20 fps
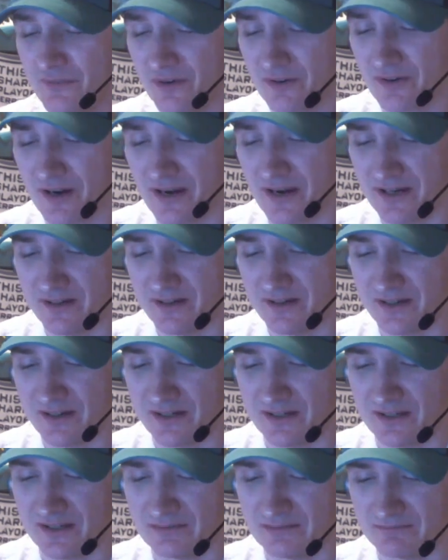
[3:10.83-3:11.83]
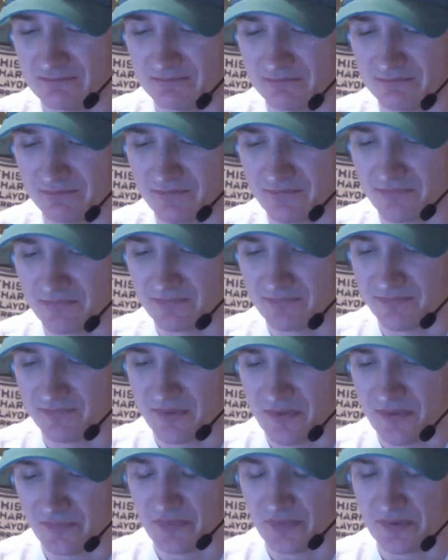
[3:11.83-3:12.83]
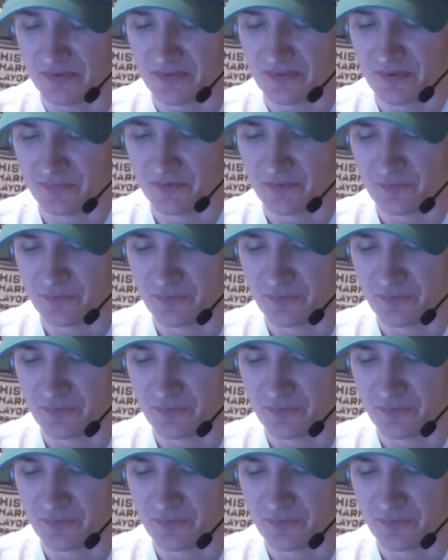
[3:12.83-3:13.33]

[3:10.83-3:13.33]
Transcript: all right. The